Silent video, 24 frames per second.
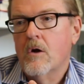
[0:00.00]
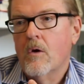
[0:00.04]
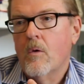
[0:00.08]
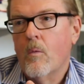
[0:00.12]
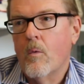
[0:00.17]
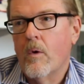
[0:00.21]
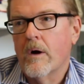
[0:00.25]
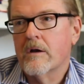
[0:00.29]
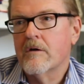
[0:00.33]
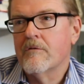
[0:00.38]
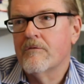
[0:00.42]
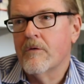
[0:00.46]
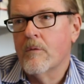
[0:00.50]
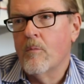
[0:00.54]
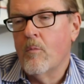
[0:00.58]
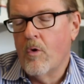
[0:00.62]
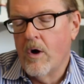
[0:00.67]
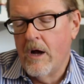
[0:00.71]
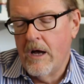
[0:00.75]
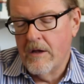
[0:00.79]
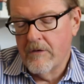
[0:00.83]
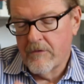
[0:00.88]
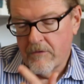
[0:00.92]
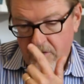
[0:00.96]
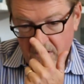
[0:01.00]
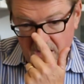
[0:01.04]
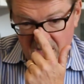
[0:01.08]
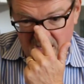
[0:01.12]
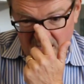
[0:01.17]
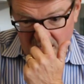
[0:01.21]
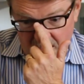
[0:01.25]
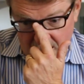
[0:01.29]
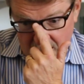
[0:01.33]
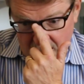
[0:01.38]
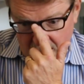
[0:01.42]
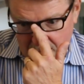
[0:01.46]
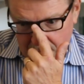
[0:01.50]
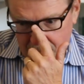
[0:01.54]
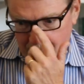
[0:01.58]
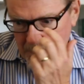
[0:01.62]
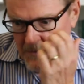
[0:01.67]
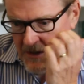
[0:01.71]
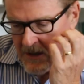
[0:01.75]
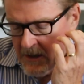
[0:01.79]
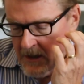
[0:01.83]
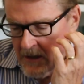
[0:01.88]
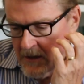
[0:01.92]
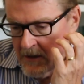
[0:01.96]
One of them was an
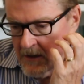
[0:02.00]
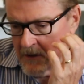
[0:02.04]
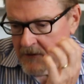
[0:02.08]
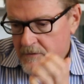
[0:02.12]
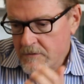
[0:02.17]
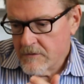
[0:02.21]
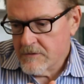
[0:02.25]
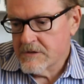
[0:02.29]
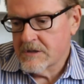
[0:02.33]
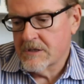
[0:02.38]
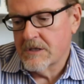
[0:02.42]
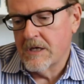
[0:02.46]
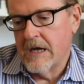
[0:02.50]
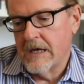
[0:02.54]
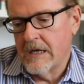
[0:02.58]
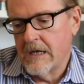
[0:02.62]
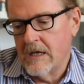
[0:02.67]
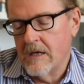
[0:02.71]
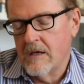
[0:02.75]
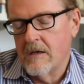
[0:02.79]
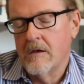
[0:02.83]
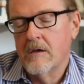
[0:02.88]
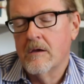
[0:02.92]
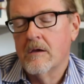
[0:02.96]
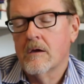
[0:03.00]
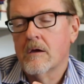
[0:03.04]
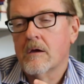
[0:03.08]
initial study